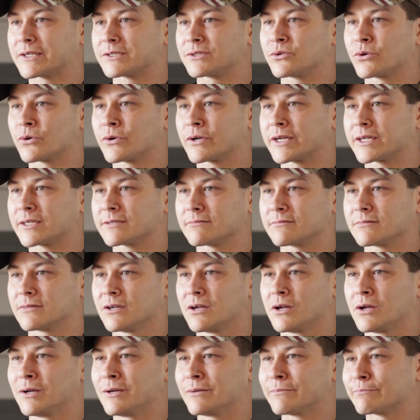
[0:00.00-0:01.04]
annoying,
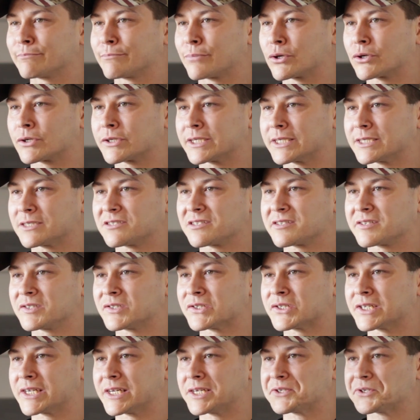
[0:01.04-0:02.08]
burning
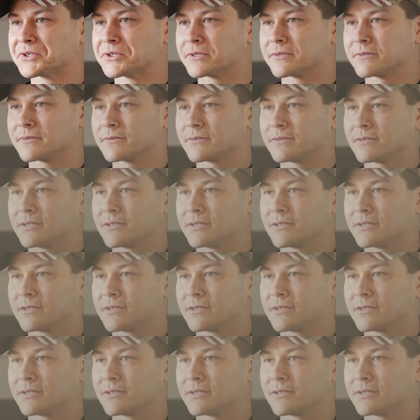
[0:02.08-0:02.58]
sensation.